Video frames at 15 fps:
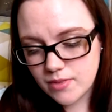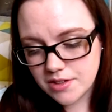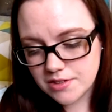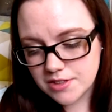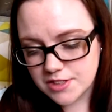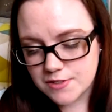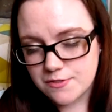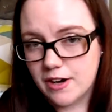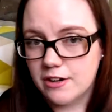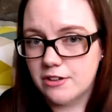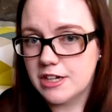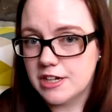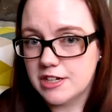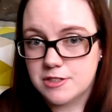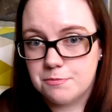It's
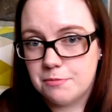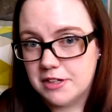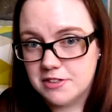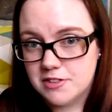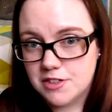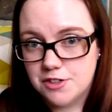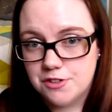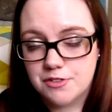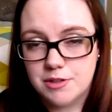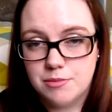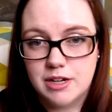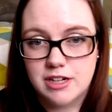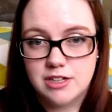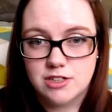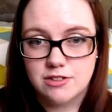fairly expensive
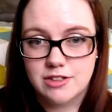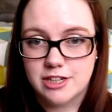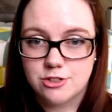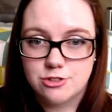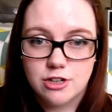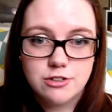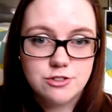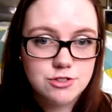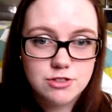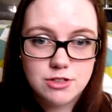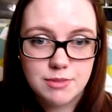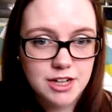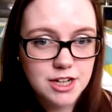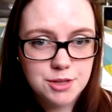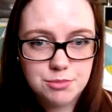compared to like drugstore
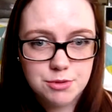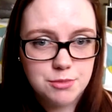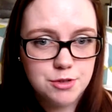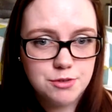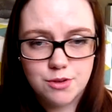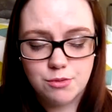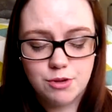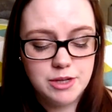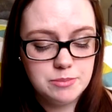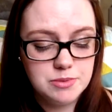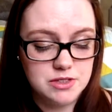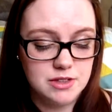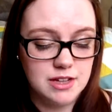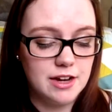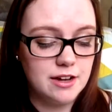makeup remover
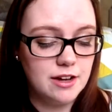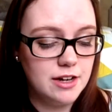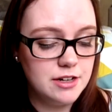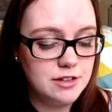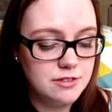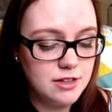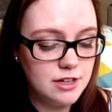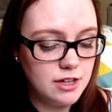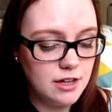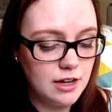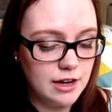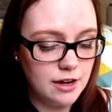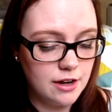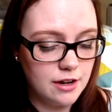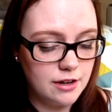wipes and that kind of thing,
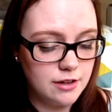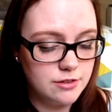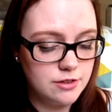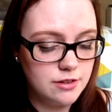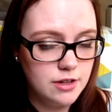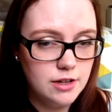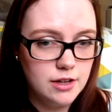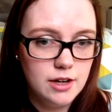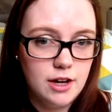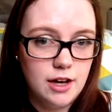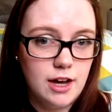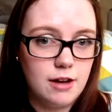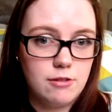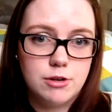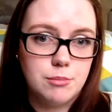and
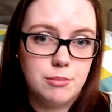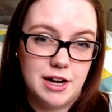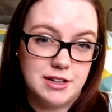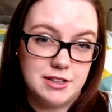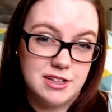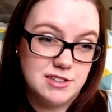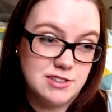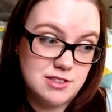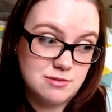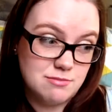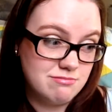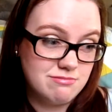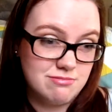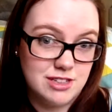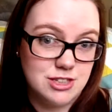I wouldn't buy these.
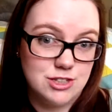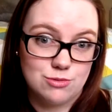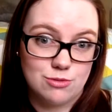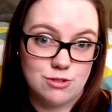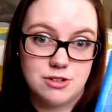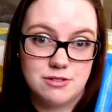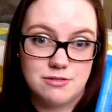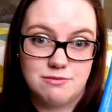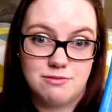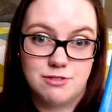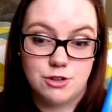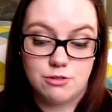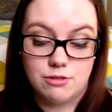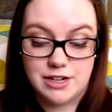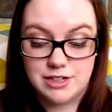They just weren't the
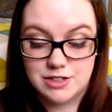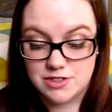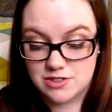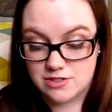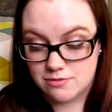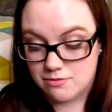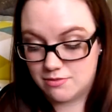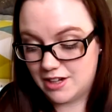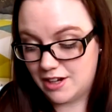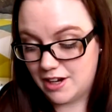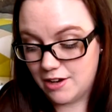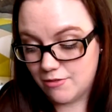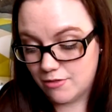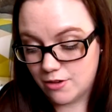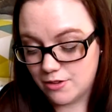greatest thing
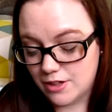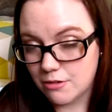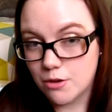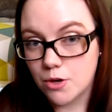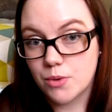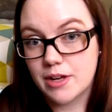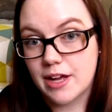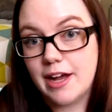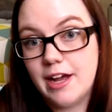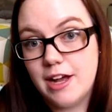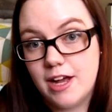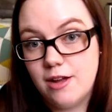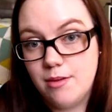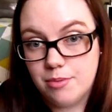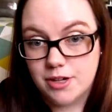ever. They were
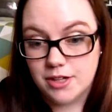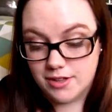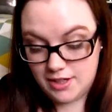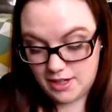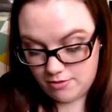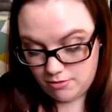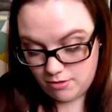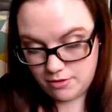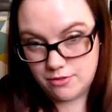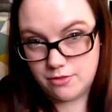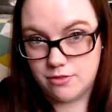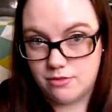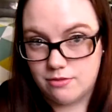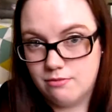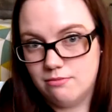okay, but they weren't
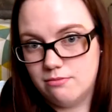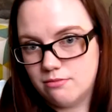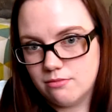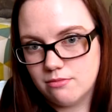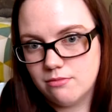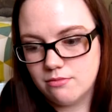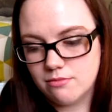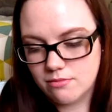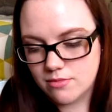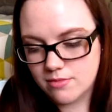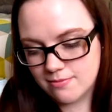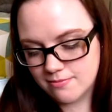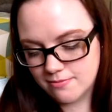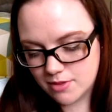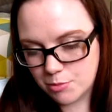
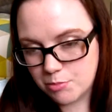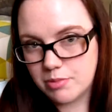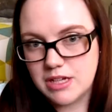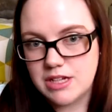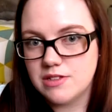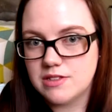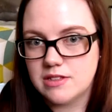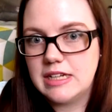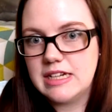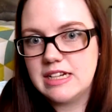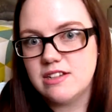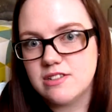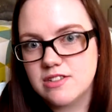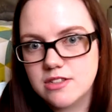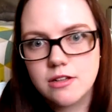the bee's
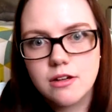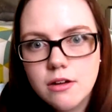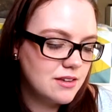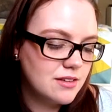knees.